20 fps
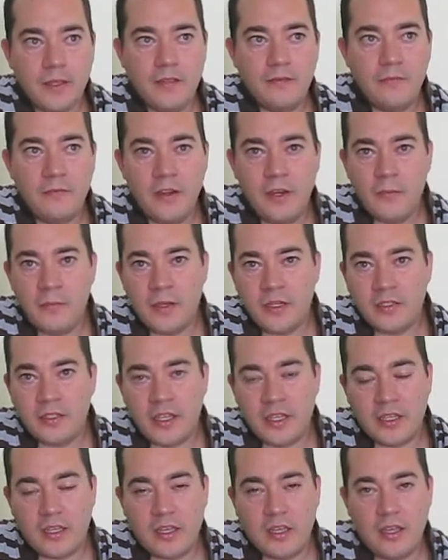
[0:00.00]
Very much
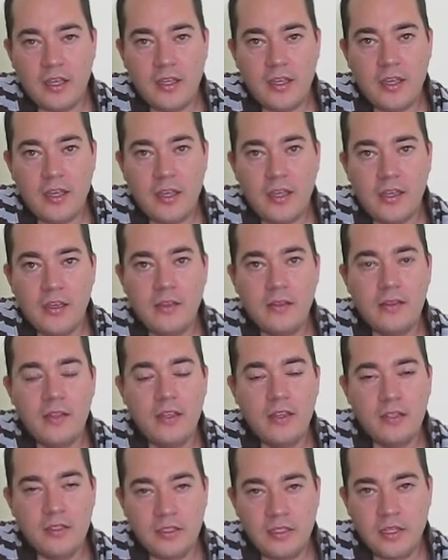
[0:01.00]
like a
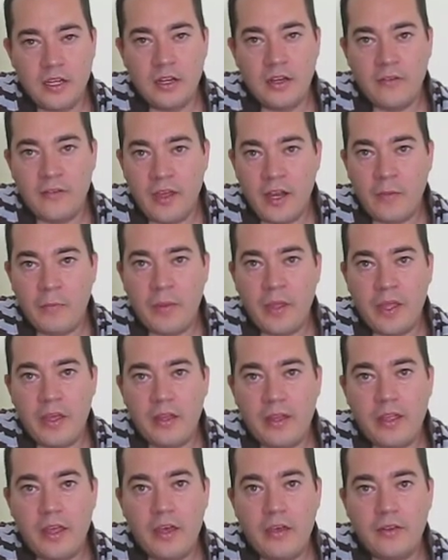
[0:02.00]
Sierra Nevada
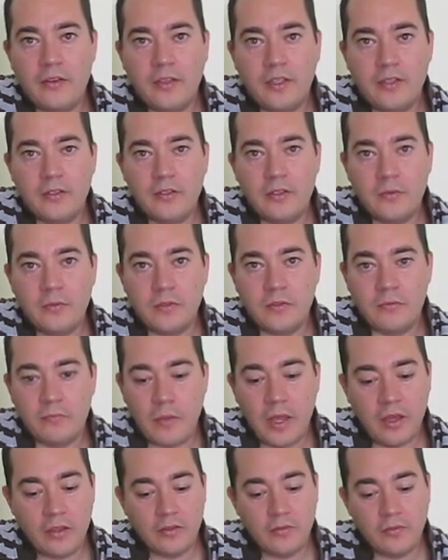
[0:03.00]
Pale Ale in terms of
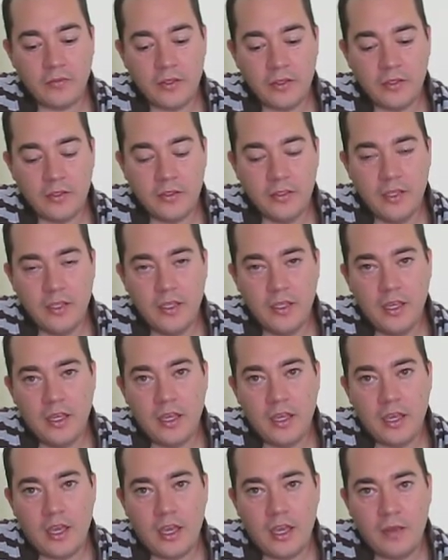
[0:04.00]
mouthfeel.
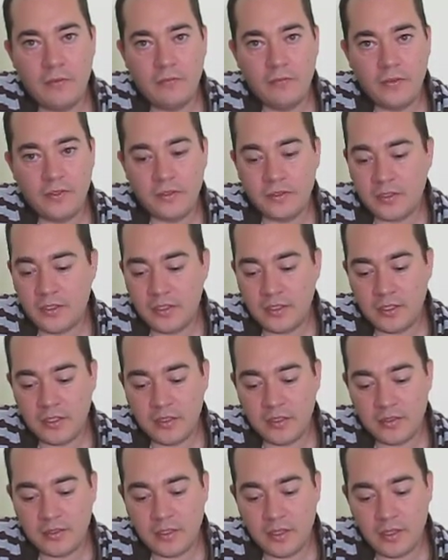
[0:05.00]
Feels good on
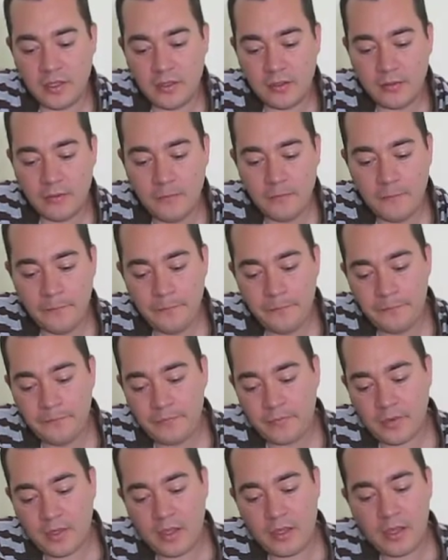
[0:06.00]
the tongue.
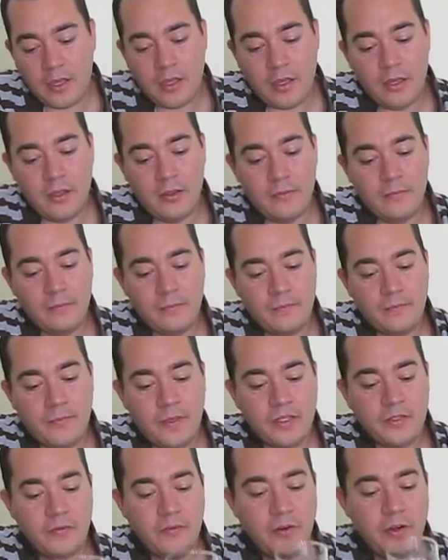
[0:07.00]

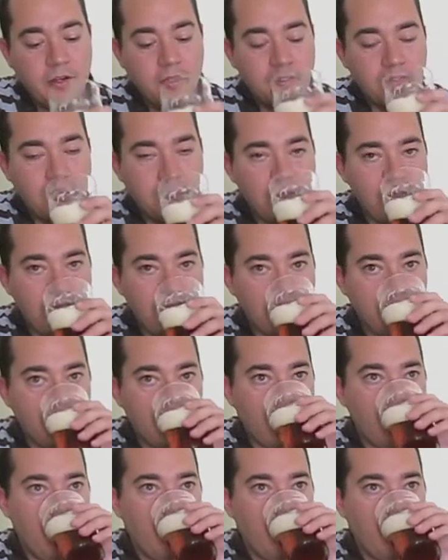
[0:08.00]
As far as taste,